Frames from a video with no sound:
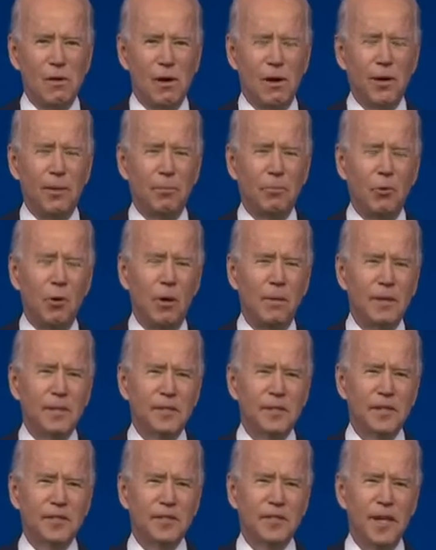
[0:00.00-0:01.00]

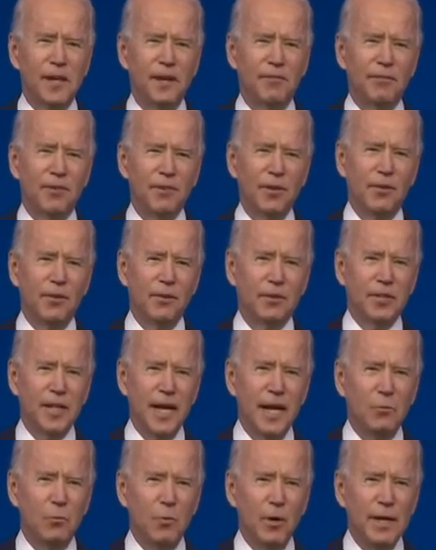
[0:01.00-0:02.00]
Unemployment's extended for another
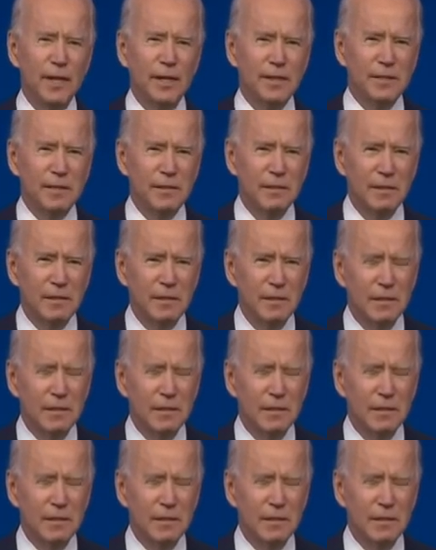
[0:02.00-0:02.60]
10 weeks.